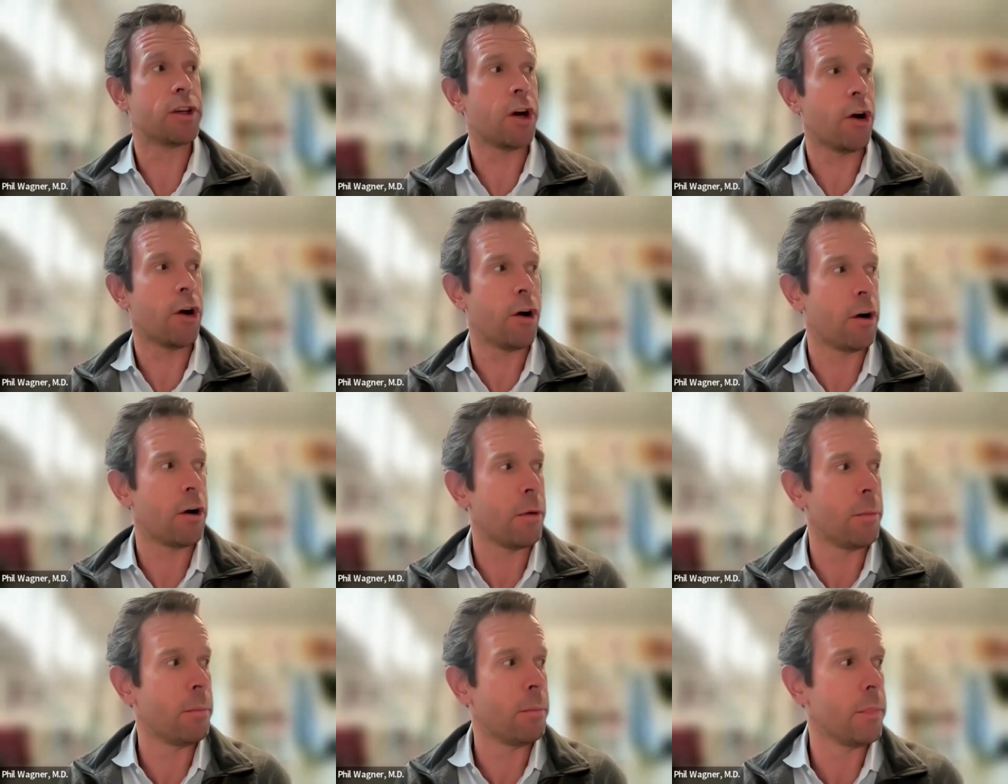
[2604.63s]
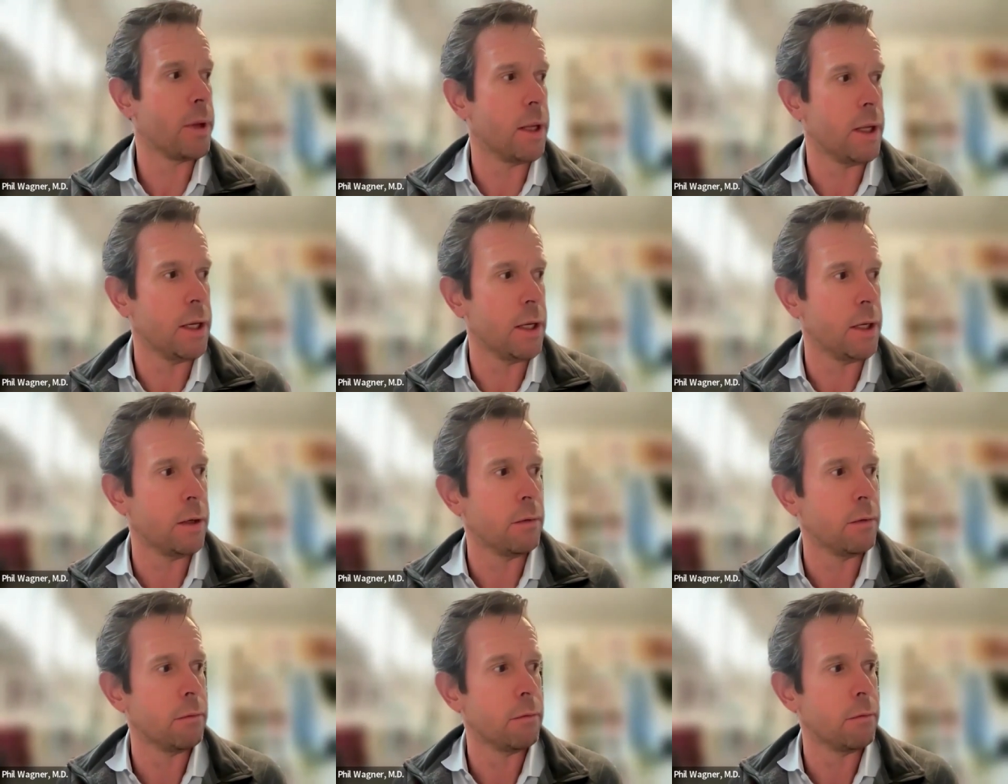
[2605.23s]
term
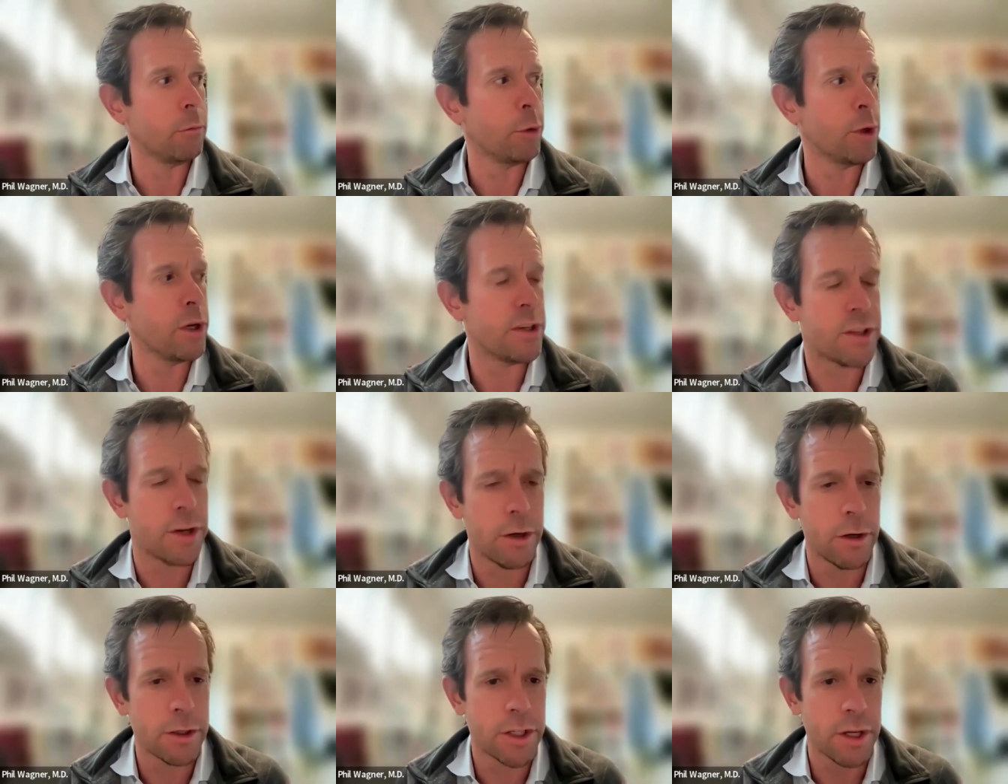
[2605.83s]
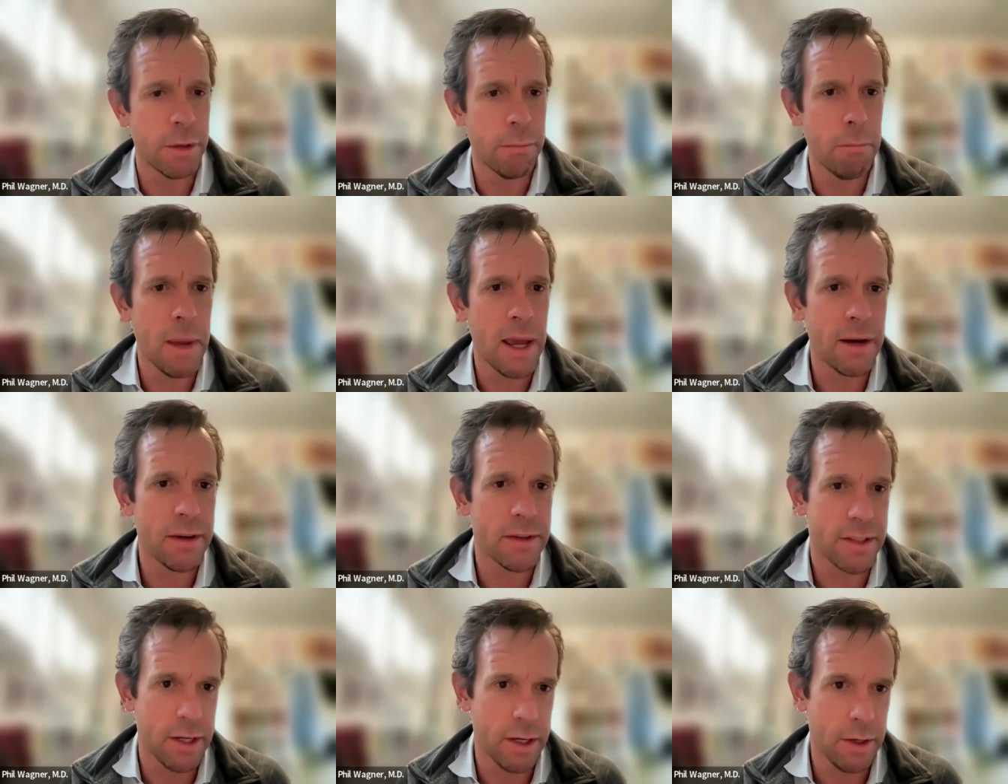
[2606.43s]
in research and
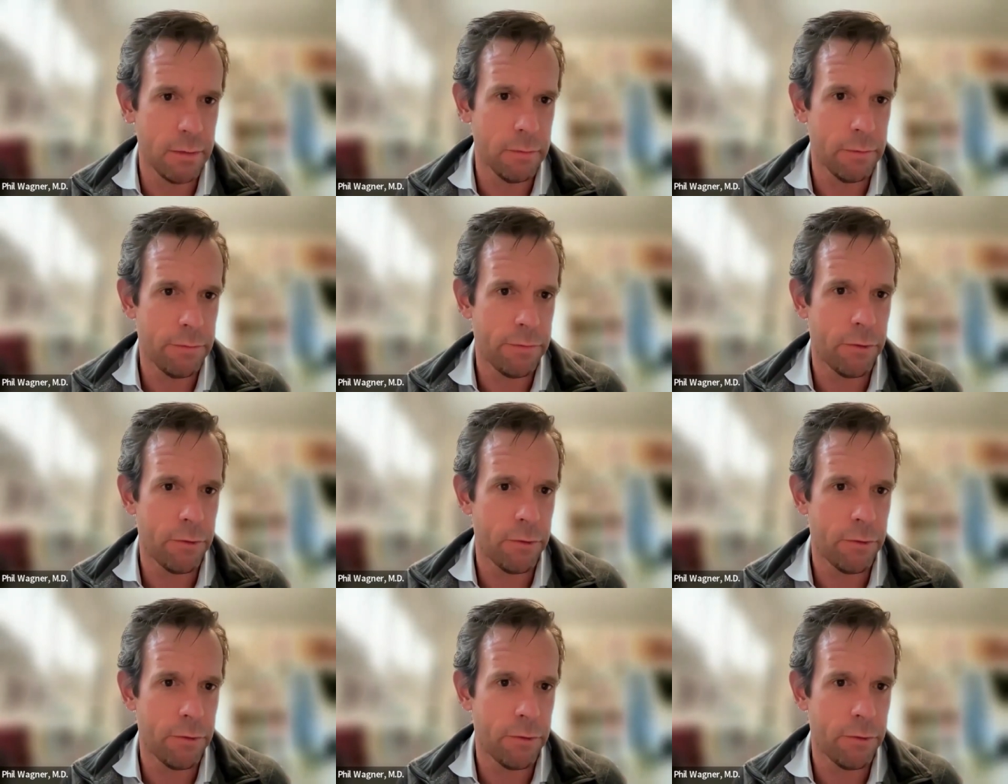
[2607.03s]
medicine